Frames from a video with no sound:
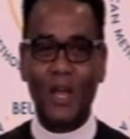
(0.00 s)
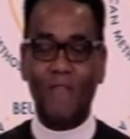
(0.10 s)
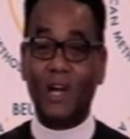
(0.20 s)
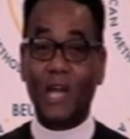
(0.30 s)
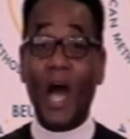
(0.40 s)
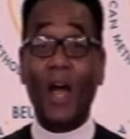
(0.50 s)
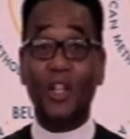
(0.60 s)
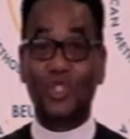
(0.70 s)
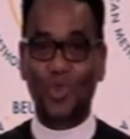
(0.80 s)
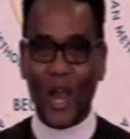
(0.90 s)
For God
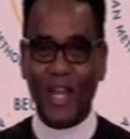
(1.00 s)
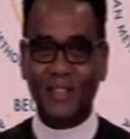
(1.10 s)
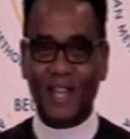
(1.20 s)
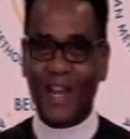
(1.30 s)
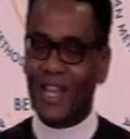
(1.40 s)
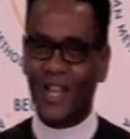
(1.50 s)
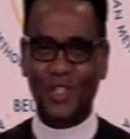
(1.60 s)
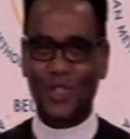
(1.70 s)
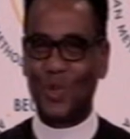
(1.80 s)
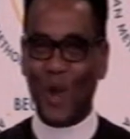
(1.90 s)
is great and he
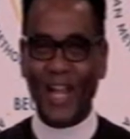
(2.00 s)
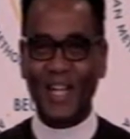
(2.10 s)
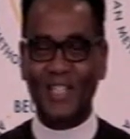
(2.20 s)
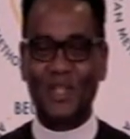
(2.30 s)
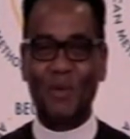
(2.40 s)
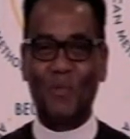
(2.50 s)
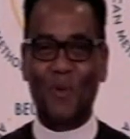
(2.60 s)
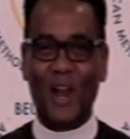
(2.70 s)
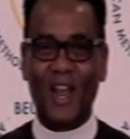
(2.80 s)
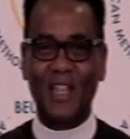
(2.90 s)
is greatly to be
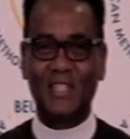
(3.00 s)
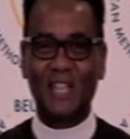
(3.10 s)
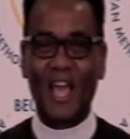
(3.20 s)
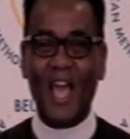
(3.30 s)
praised.